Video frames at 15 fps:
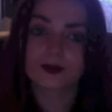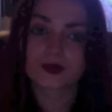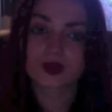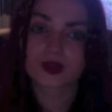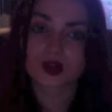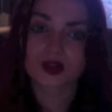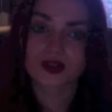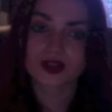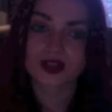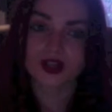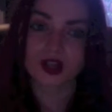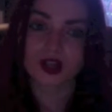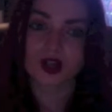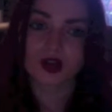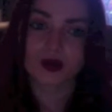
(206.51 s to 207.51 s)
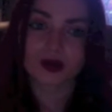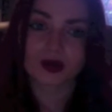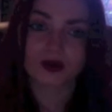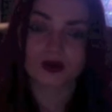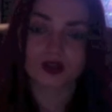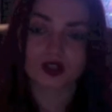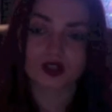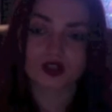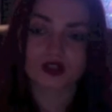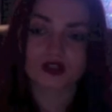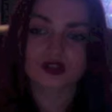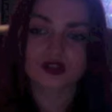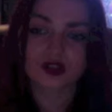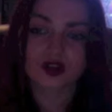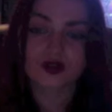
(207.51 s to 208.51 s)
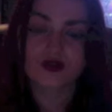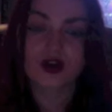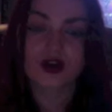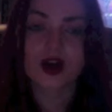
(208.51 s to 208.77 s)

So I think a lot about the colours and stuff.